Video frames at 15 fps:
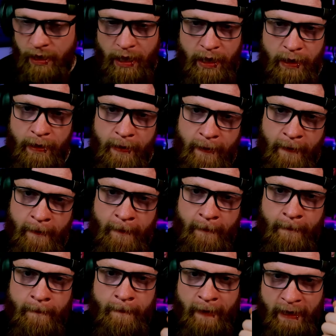that,
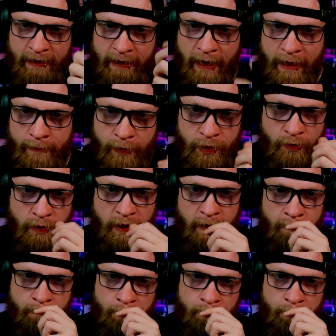like that imagery.